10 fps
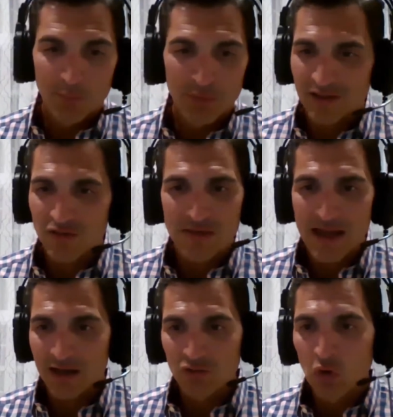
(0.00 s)
but it's
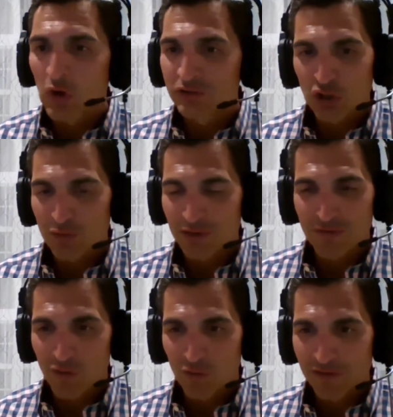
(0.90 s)
not long-term. It's
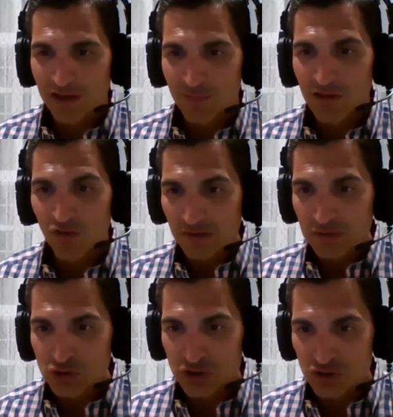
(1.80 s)
not really going to be a
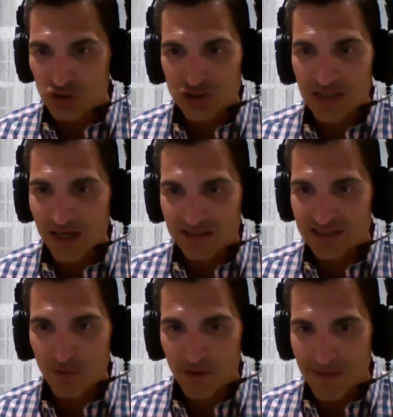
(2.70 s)
solution. You're just not going to
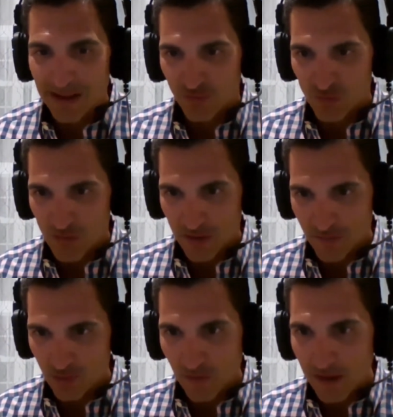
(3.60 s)
sleep with a mask for the rest
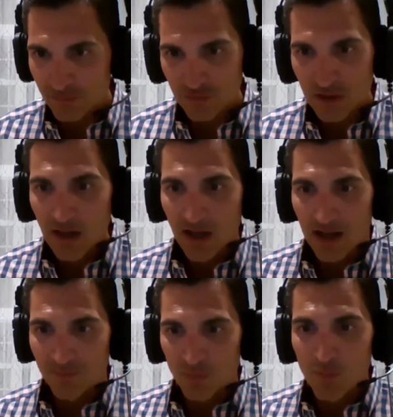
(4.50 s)
of your life.
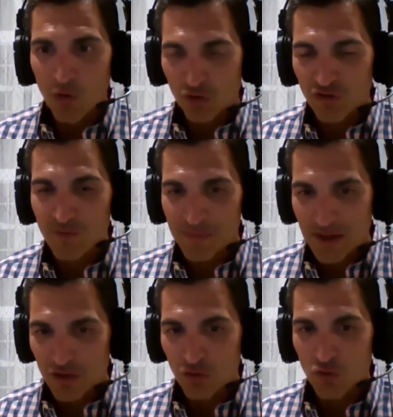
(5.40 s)
Most of my
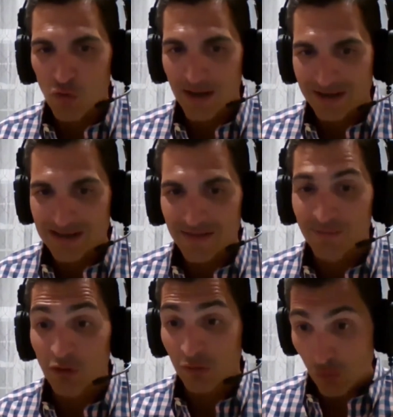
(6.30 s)
patients who I can get
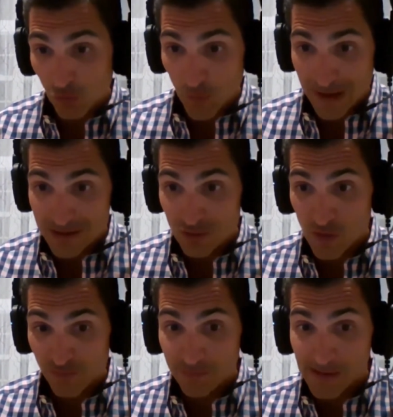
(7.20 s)
them to lose weight who
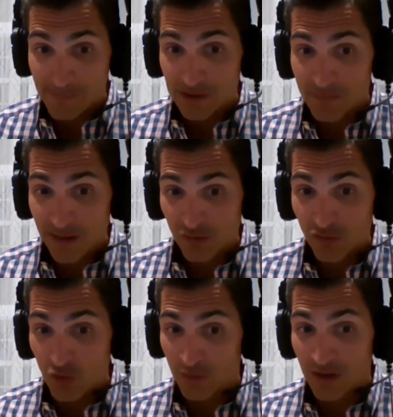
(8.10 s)
have sleep apnea
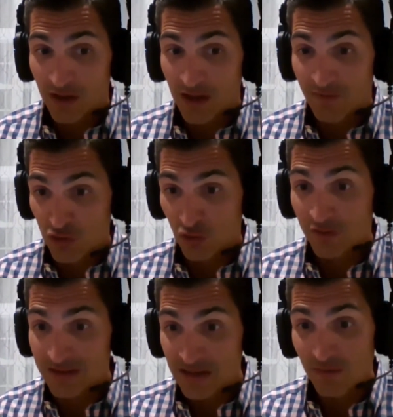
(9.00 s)
masks don't
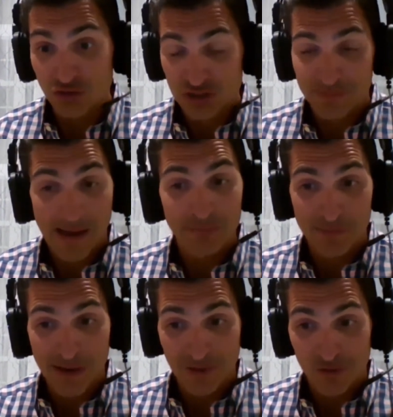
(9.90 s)
eventually need their sleep
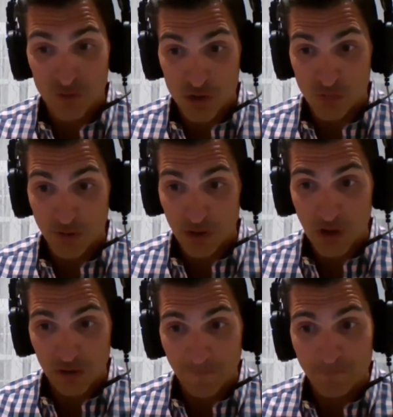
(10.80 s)
apnea masks, which is pretty
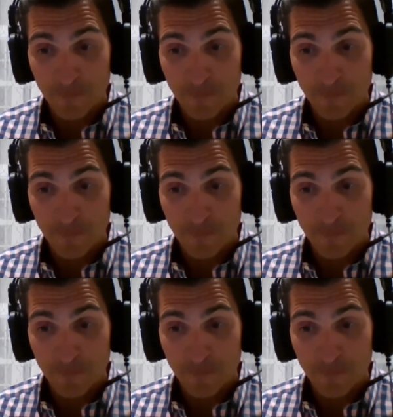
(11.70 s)
awesome.